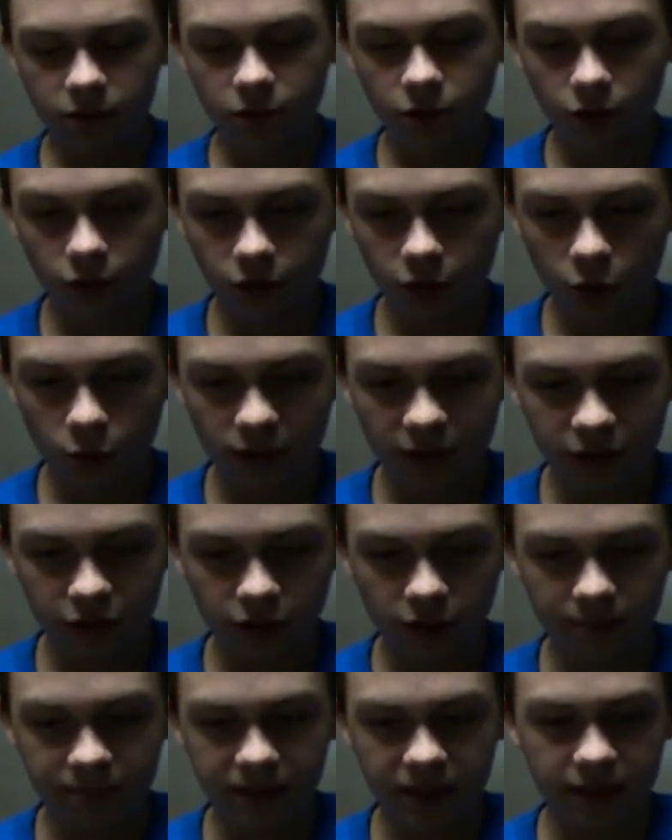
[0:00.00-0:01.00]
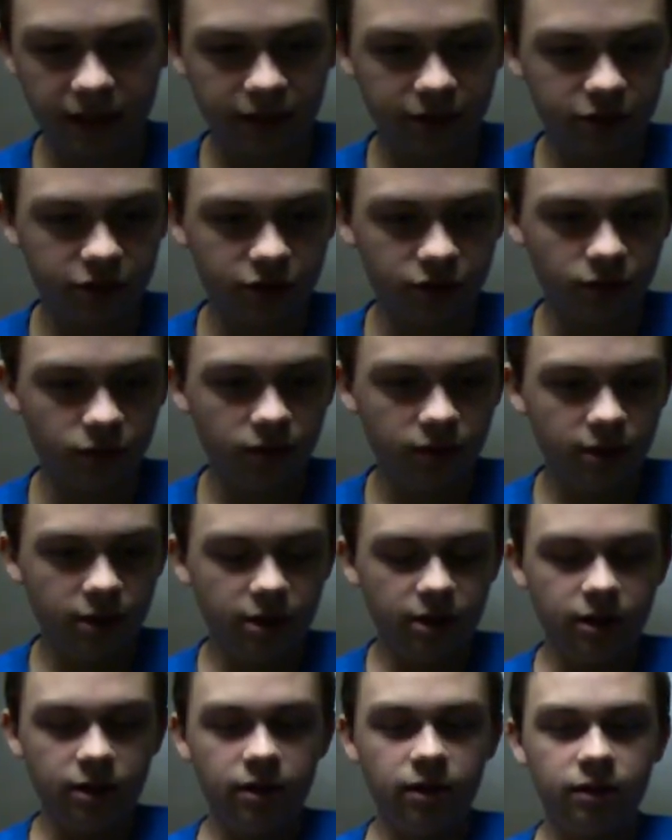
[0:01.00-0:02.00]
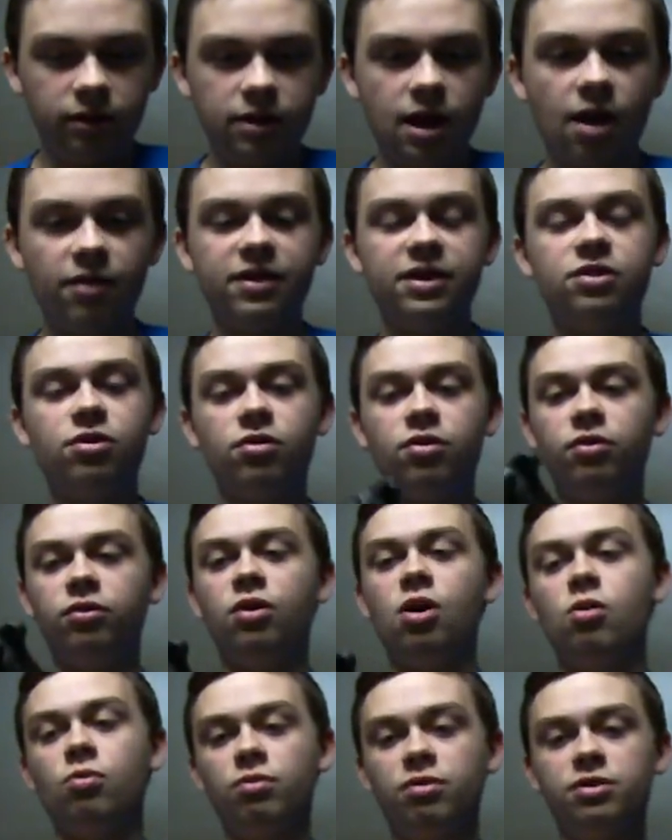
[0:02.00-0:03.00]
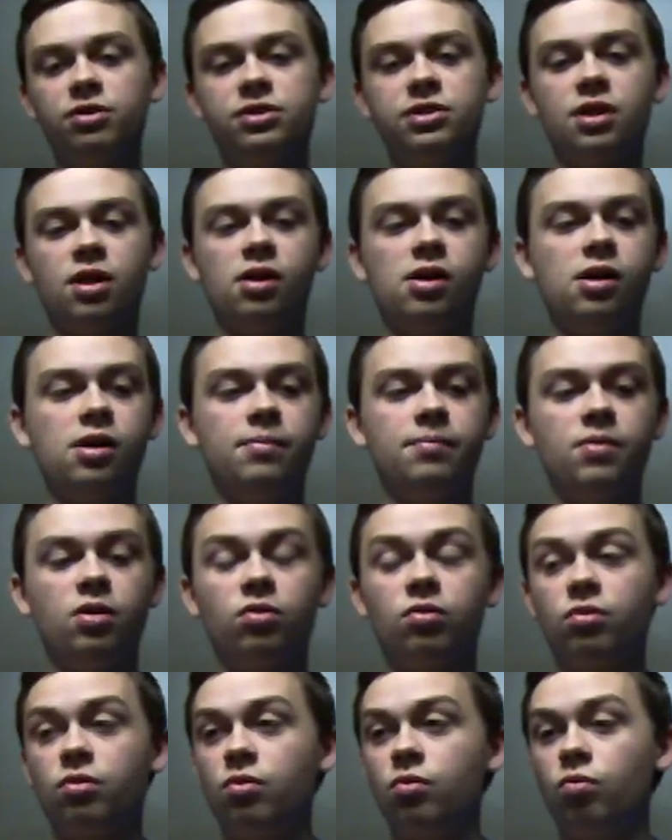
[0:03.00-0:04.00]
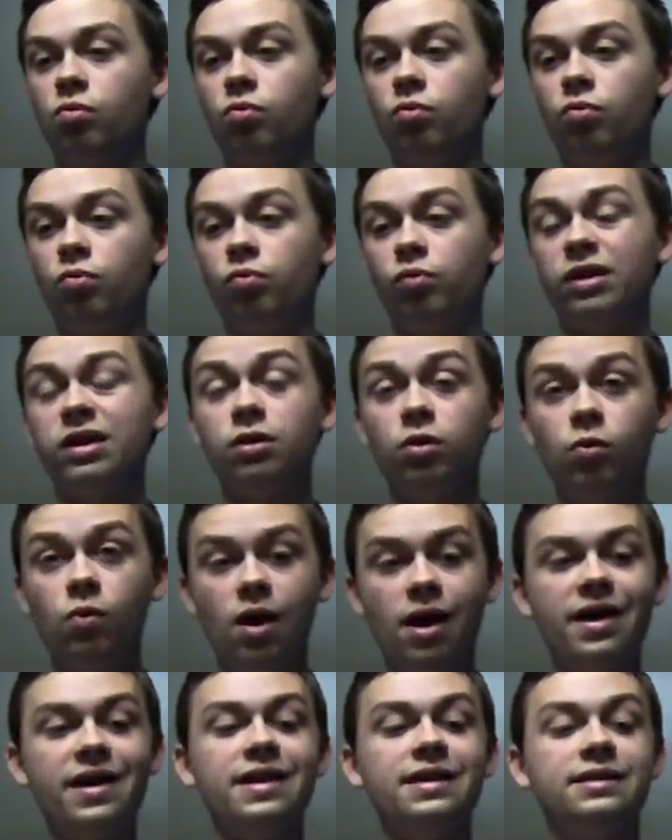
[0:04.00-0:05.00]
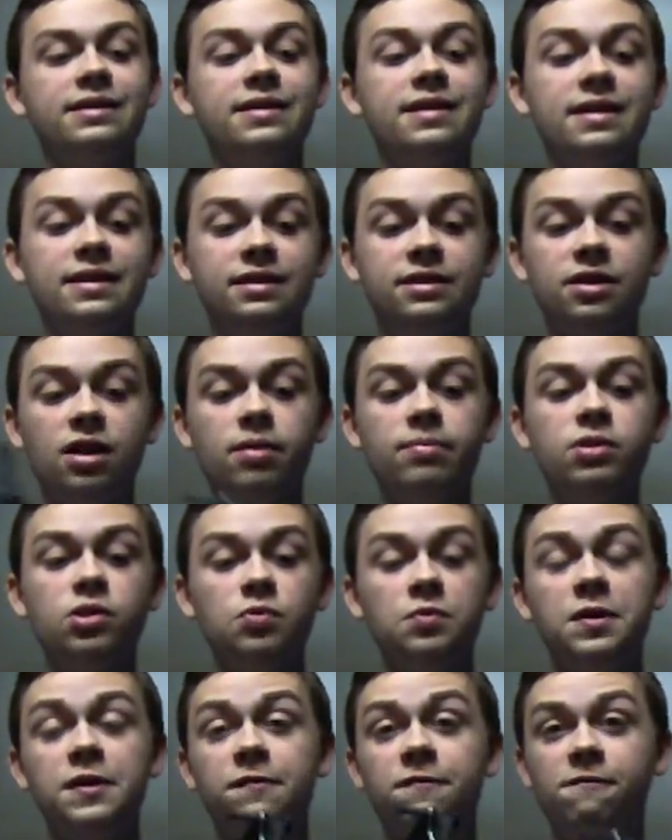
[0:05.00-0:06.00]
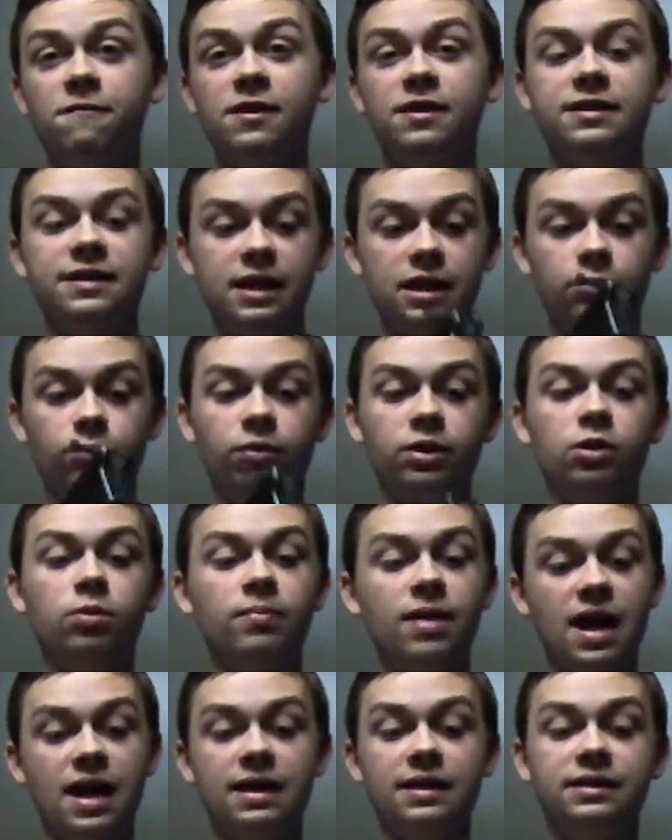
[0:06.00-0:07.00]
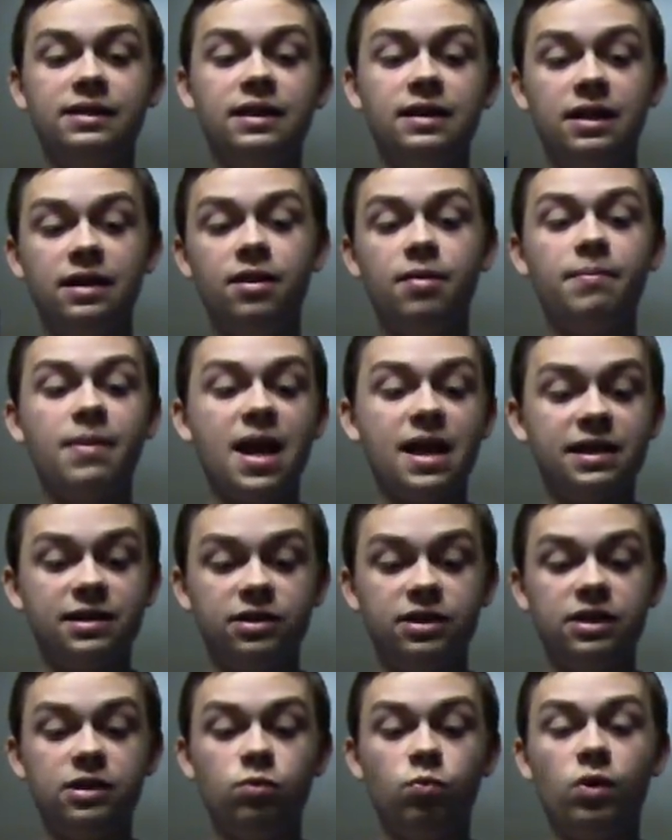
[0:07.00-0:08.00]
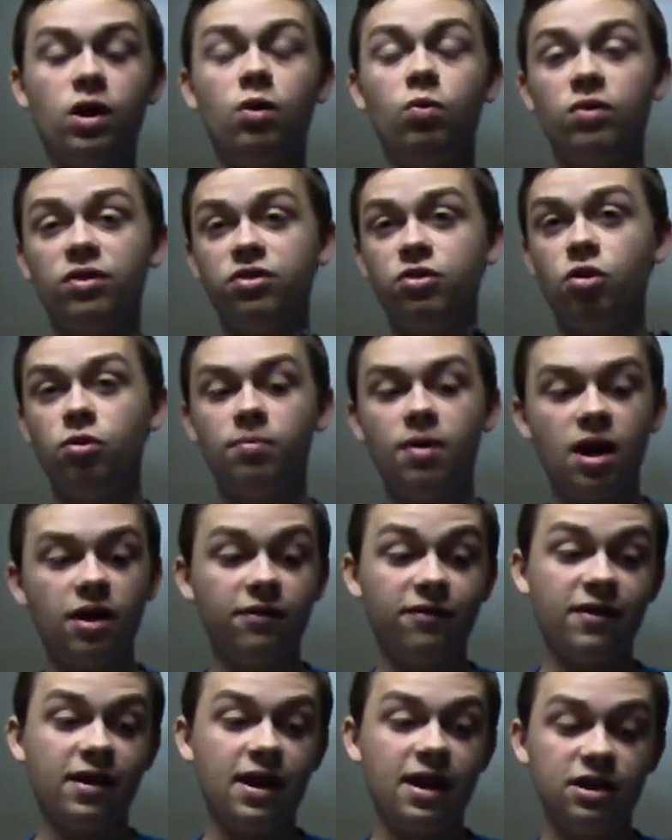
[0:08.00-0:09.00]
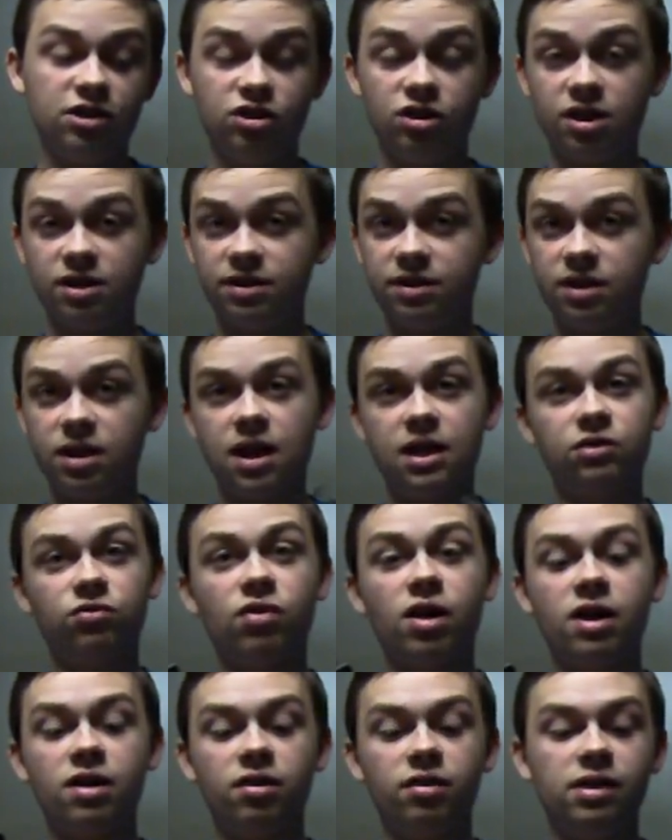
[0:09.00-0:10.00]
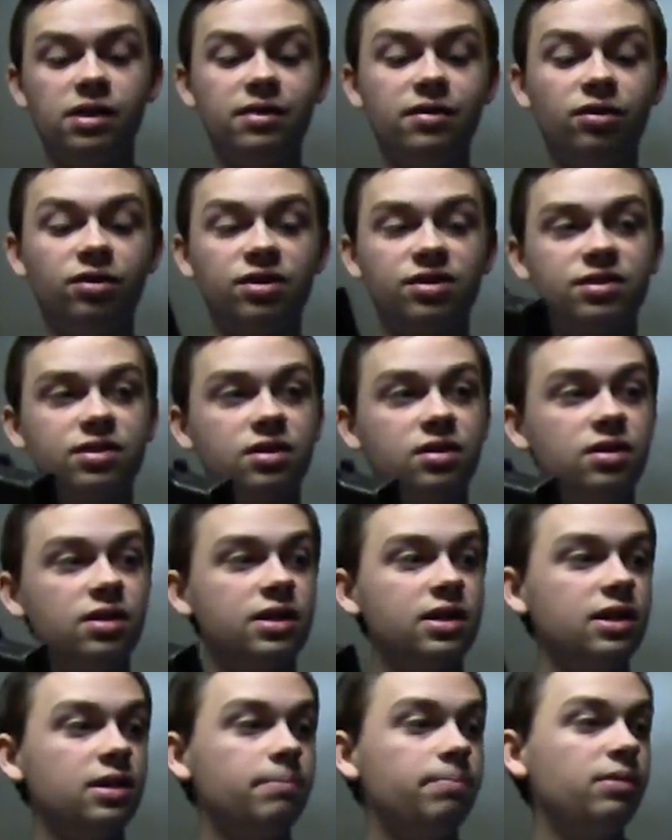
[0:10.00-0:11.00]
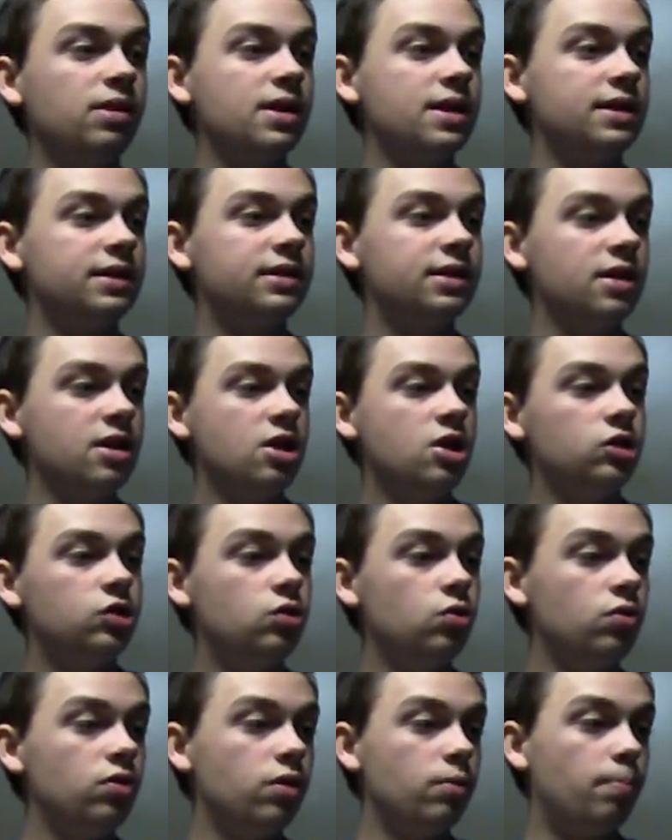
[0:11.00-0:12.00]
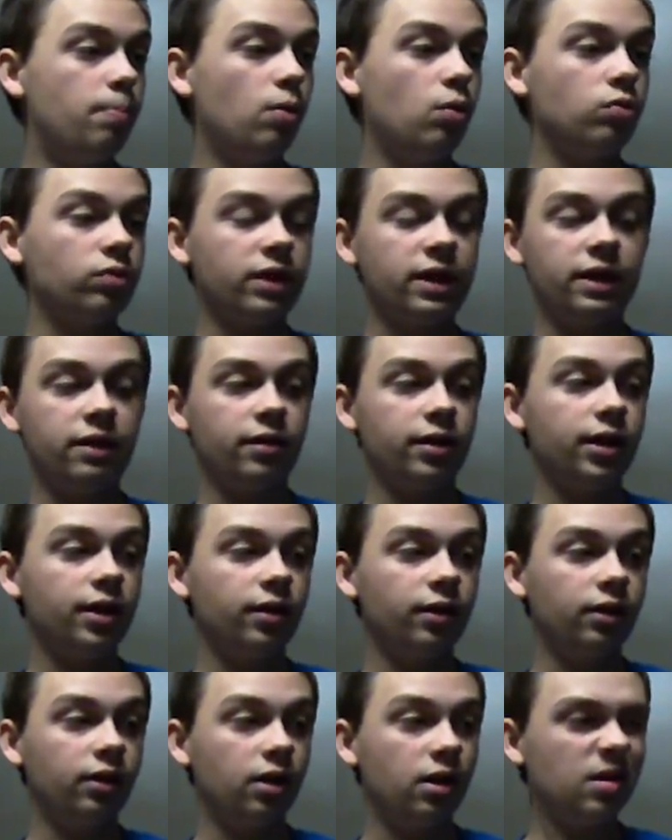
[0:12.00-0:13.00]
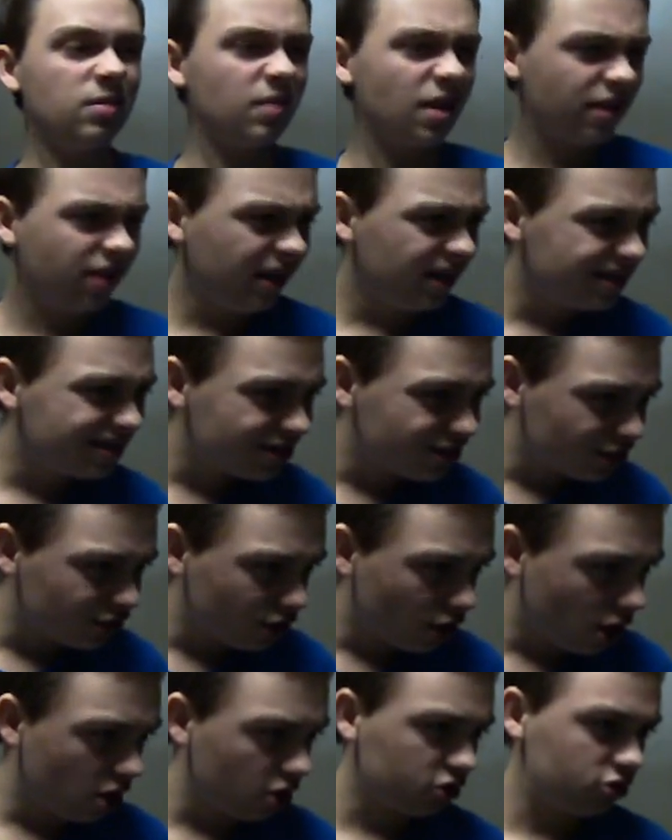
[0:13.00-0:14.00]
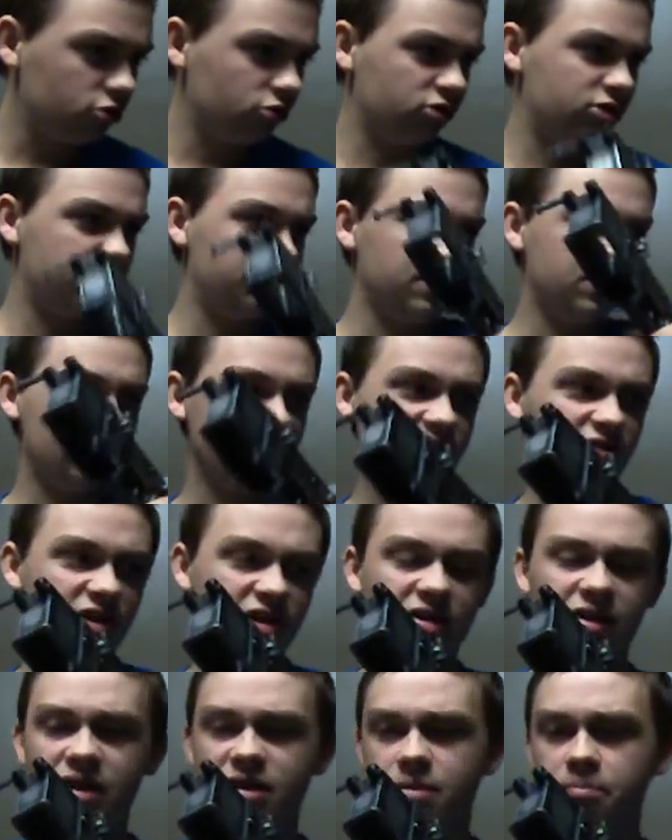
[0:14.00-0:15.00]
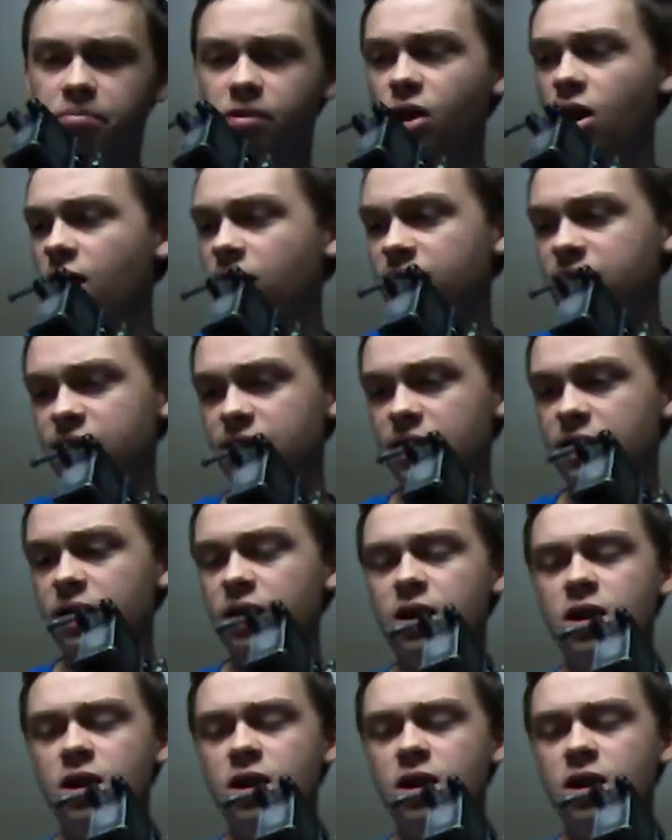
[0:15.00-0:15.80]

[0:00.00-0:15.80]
Or know what you're updating to. Now, these are the lowers. Reel-wise, the WE fits a real magazine in the magazine well with no modification. It slides right on in there. It doesn't click into place due to the bolt carrier. I think it's the nozzle specifically that blocks it.